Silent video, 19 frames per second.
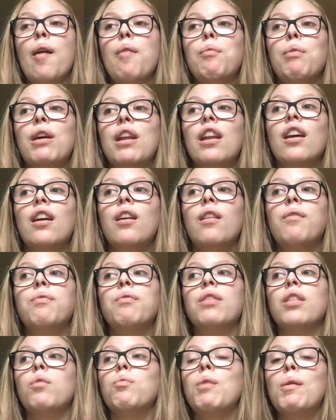But
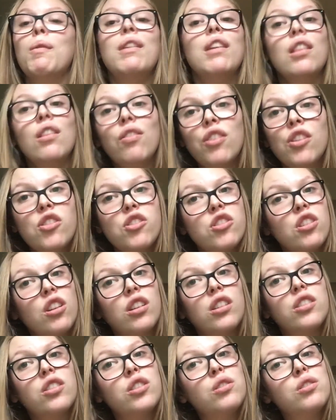maybe in the future
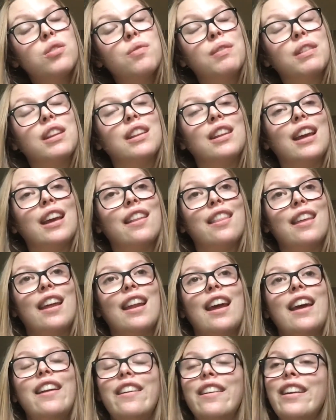I'll do something like that.
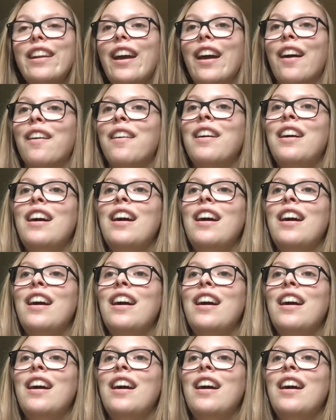I don't know.